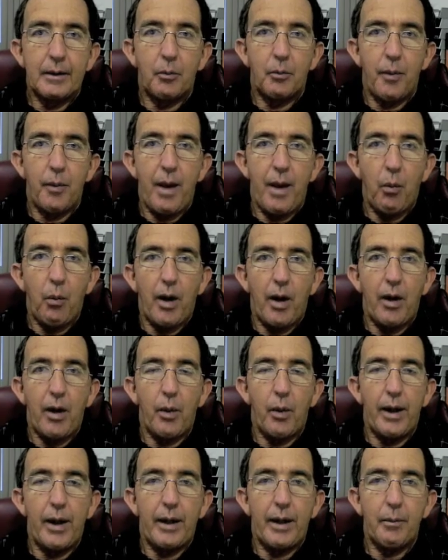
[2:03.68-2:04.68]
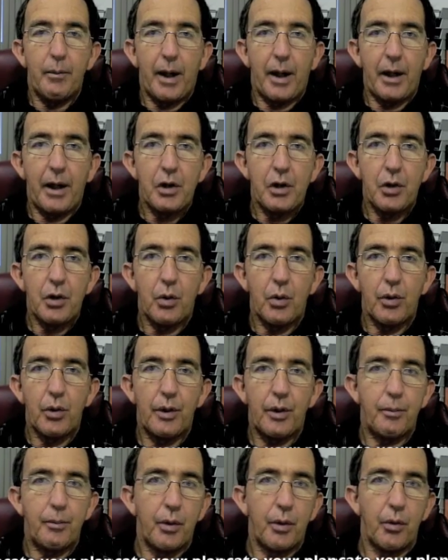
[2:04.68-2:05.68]
That way we can make sure your
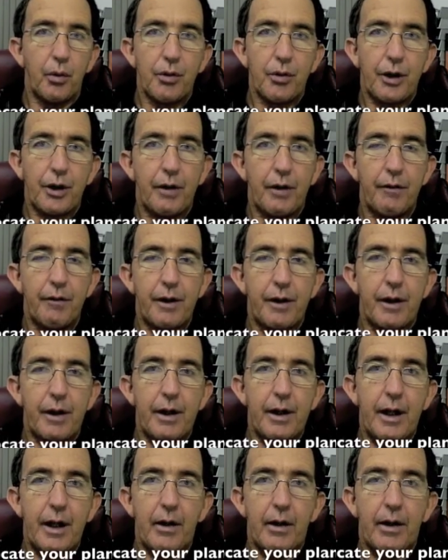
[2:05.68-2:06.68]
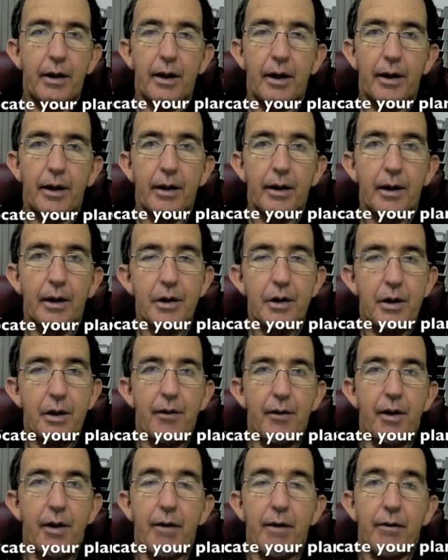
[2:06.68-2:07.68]
pool's going to fit in the area, that you have
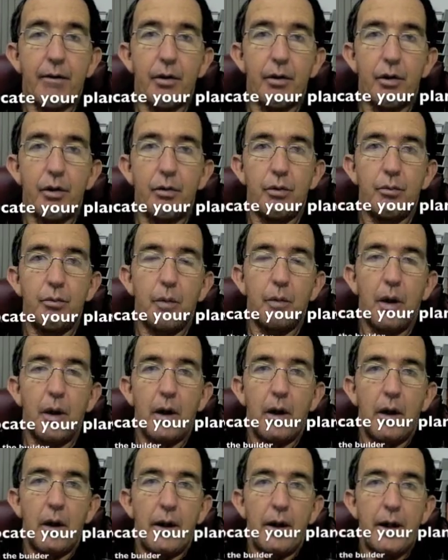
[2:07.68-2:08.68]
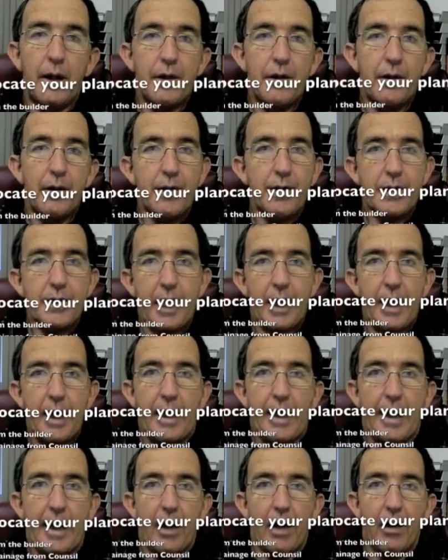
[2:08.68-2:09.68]
enough room in your
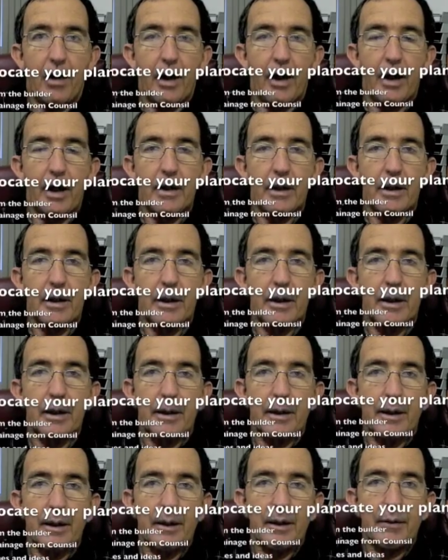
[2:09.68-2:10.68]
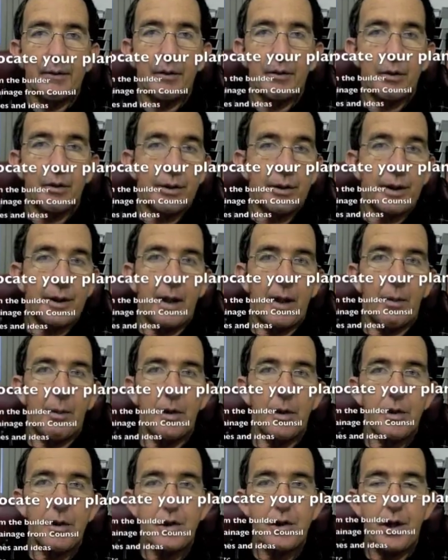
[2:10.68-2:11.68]
entertaining area for a table
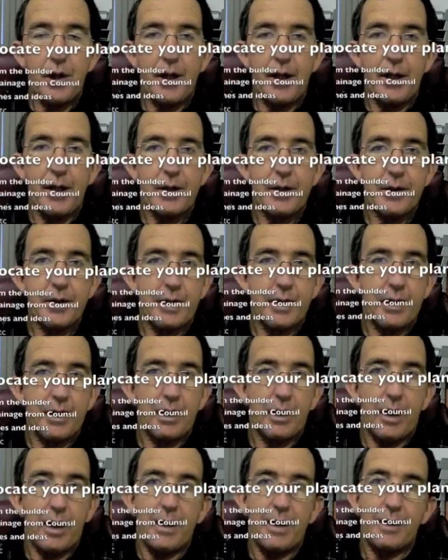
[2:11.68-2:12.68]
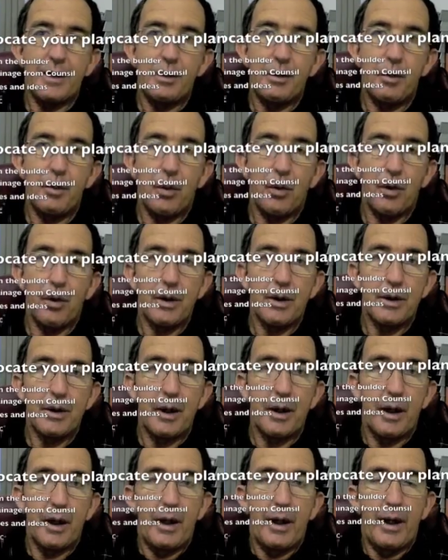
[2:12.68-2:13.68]
and chairs, lazy boys,
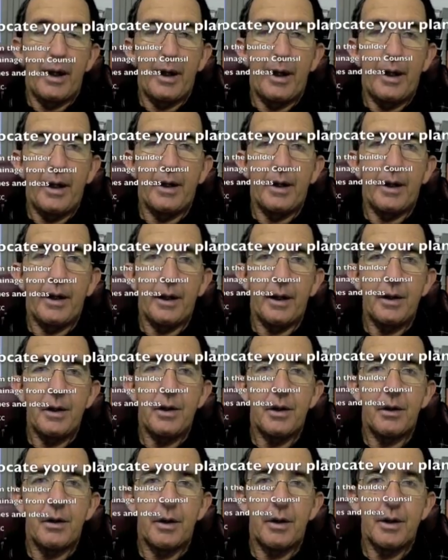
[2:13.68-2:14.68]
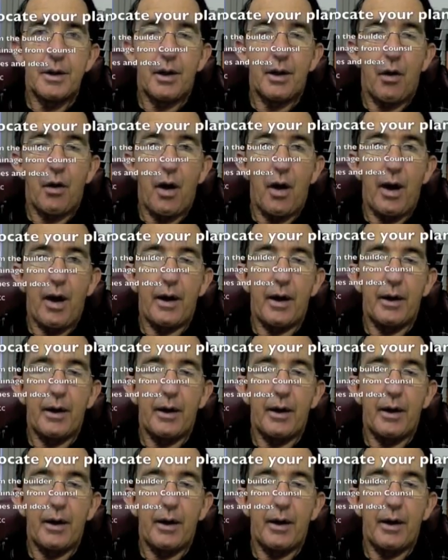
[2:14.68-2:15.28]
anything that you desire.